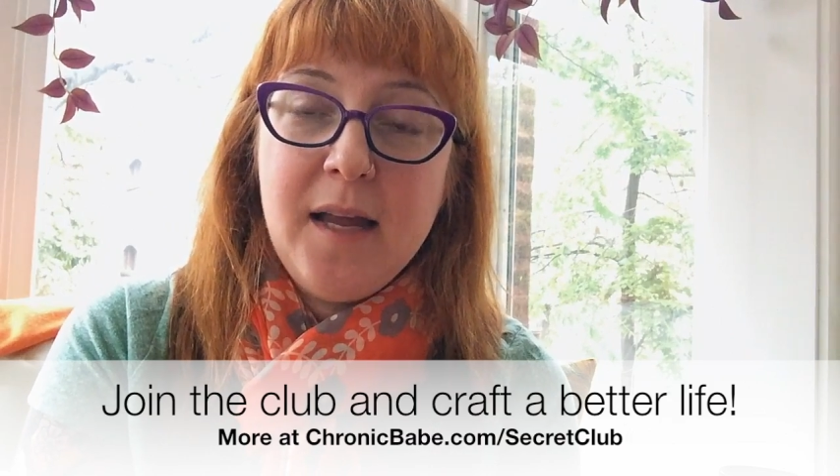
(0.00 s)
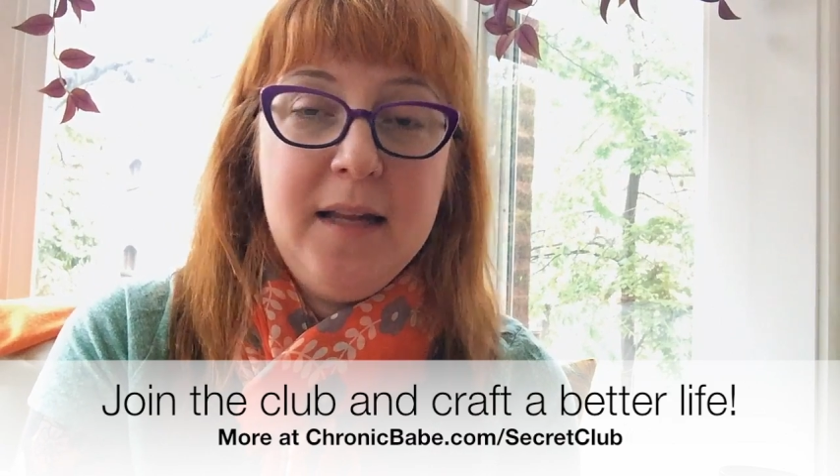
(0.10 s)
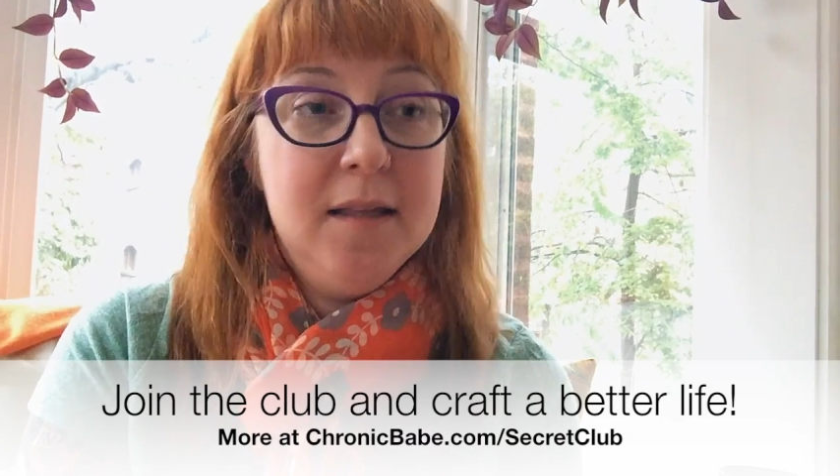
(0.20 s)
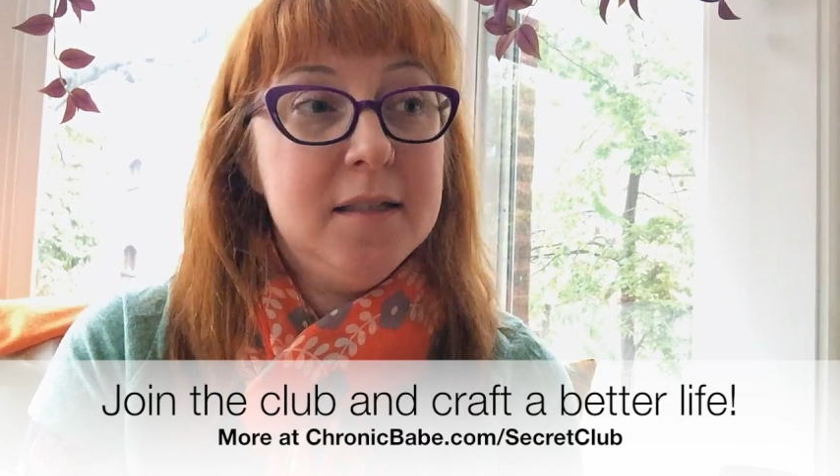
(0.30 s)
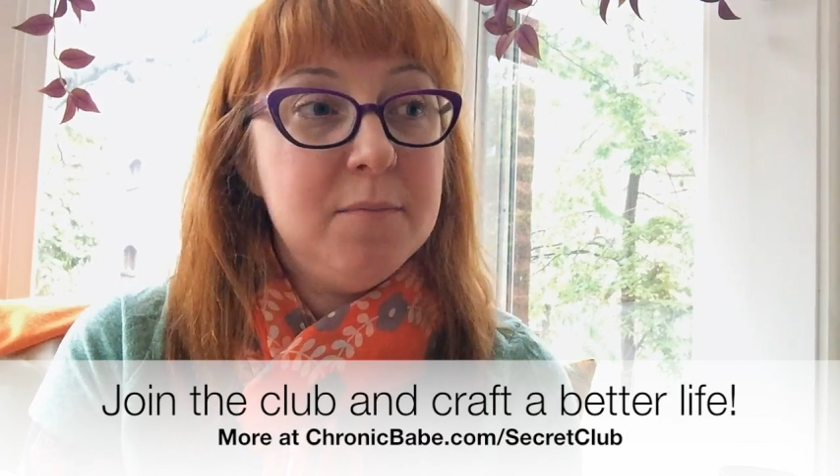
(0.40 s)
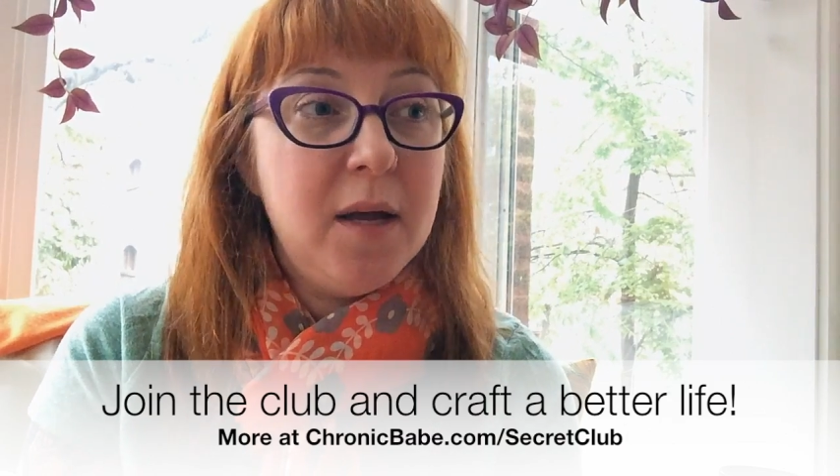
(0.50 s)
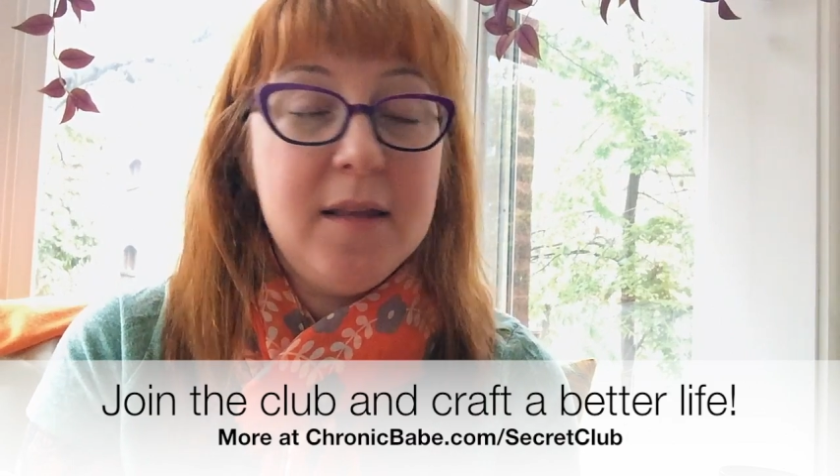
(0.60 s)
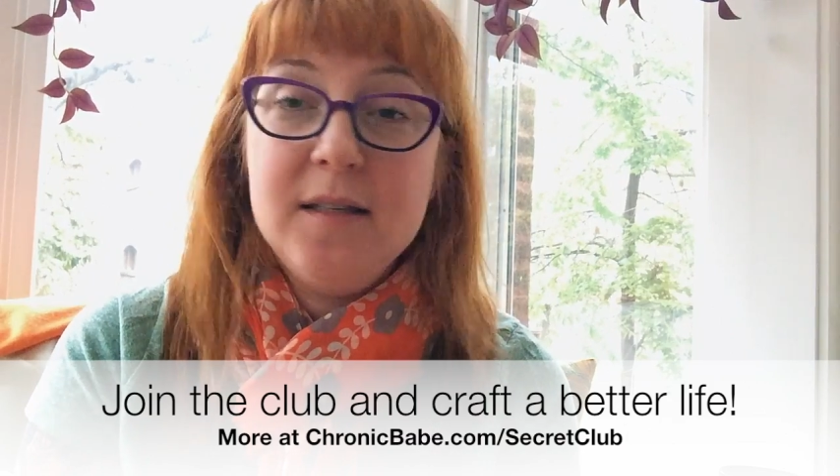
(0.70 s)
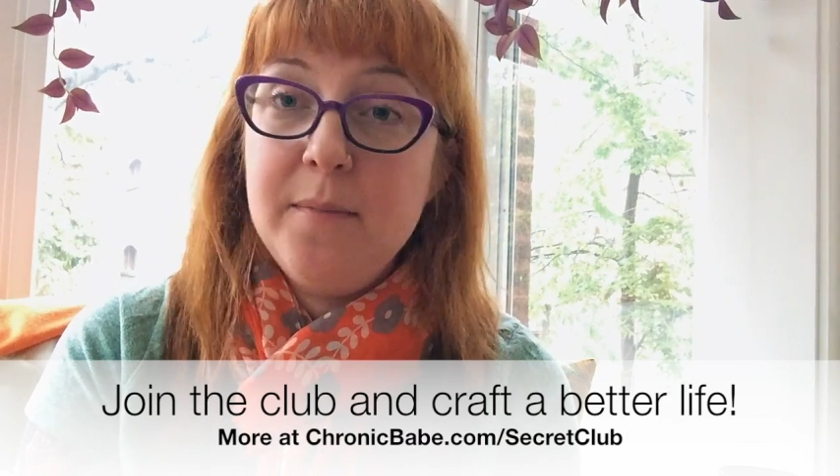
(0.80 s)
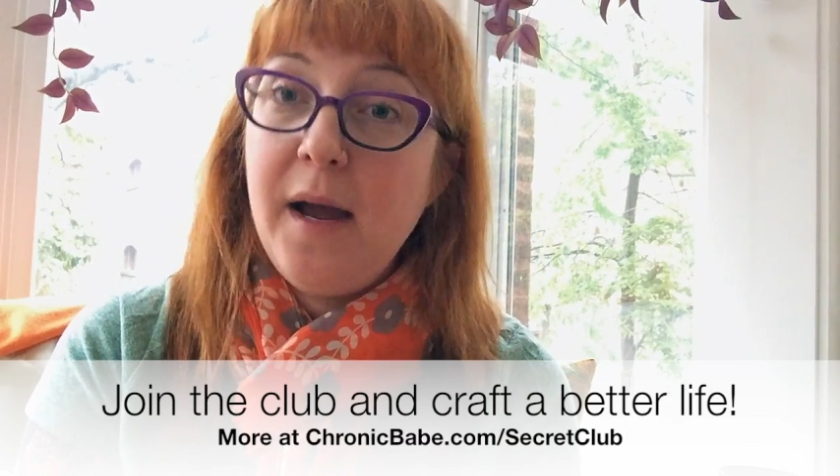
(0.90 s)
Like this
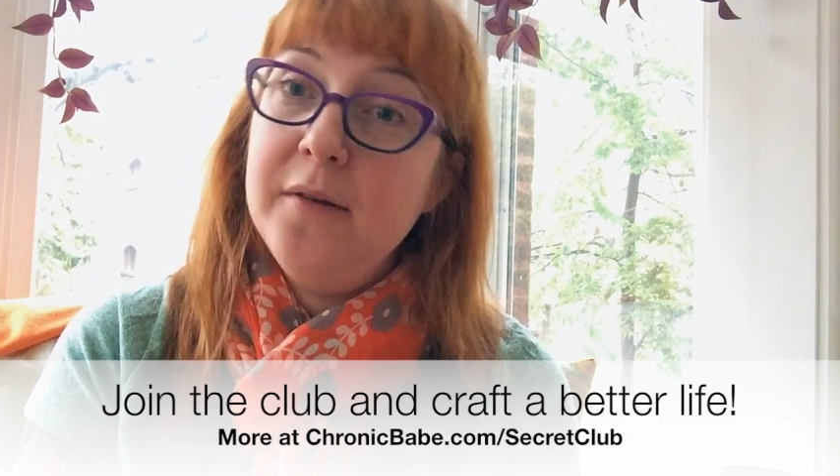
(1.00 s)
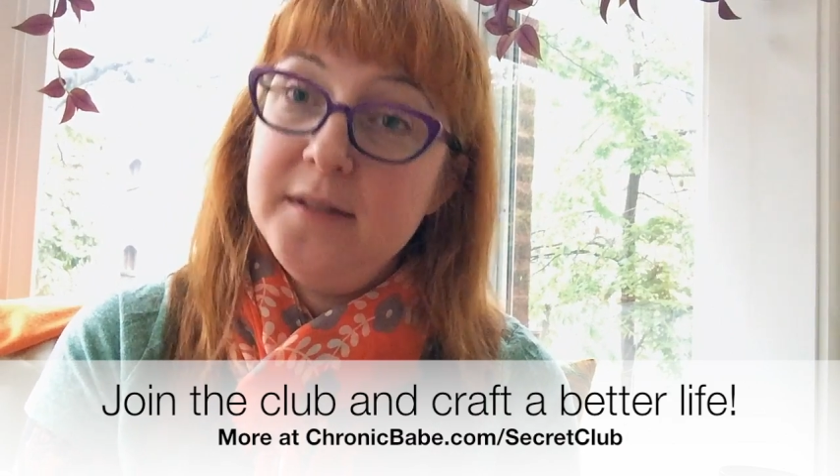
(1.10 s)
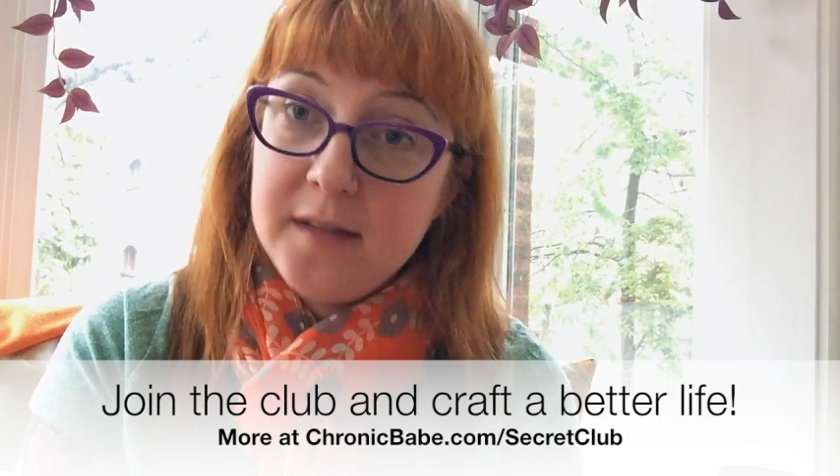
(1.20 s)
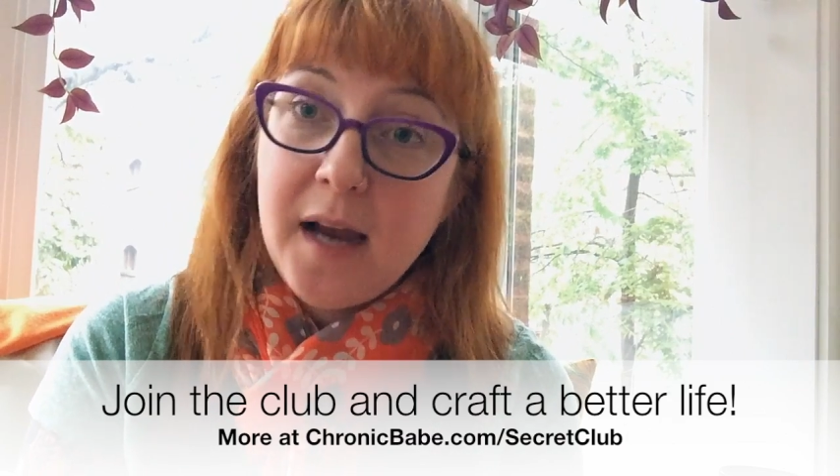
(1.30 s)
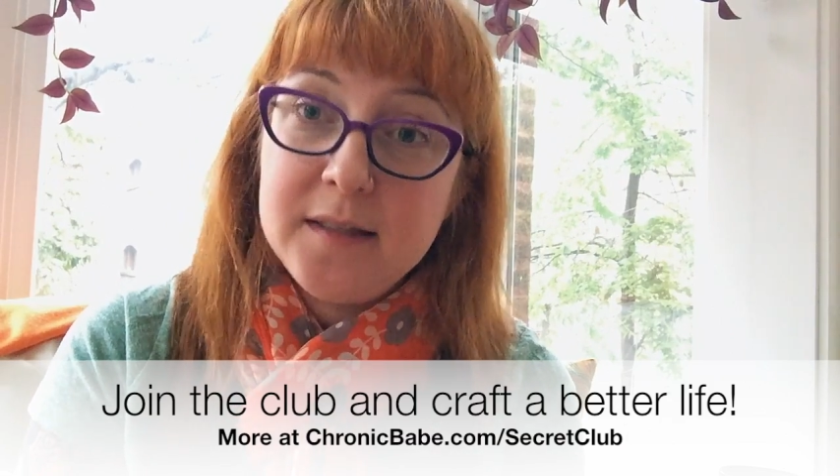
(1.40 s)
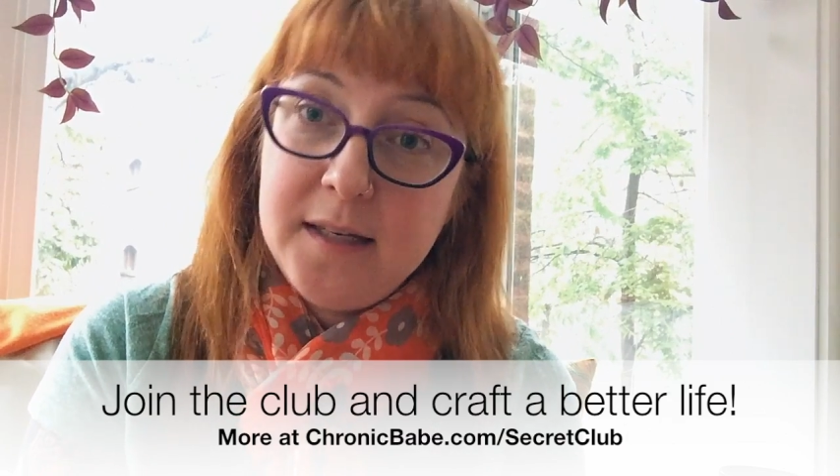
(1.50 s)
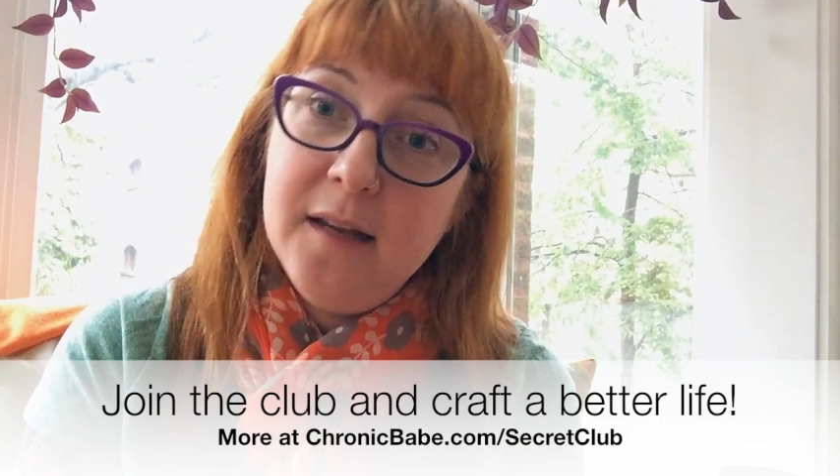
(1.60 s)
month, it's about sex,